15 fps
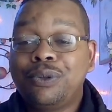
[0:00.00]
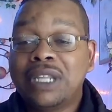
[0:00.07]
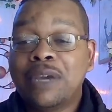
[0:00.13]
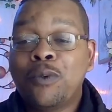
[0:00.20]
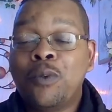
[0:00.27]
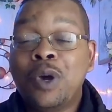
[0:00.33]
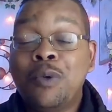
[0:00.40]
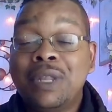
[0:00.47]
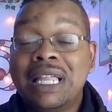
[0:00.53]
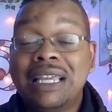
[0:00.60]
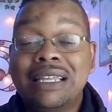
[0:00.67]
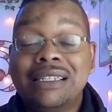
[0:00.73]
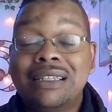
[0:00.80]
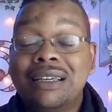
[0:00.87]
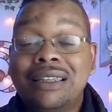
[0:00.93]
Like, when will I
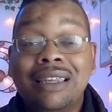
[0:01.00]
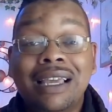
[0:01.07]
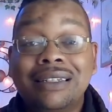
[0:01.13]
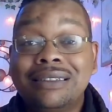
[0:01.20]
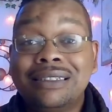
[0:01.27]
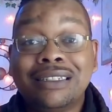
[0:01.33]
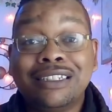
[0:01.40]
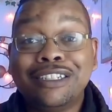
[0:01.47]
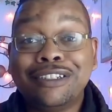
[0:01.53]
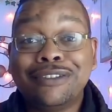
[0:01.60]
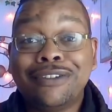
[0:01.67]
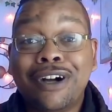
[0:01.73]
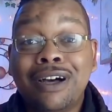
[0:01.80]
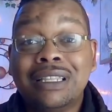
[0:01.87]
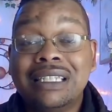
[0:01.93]
get to
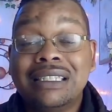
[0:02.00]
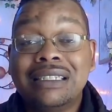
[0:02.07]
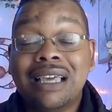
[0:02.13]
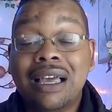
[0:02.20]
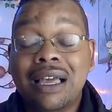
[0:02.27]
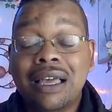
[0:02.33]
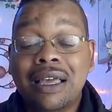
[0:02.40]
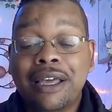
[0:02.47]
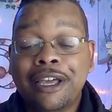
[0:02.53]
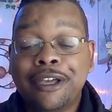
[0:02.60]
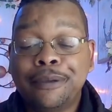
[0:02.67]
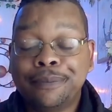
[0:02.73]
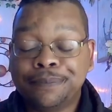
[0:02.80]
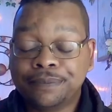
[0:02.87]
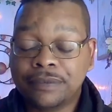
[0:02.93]
collective? All this
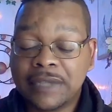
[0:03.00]
time.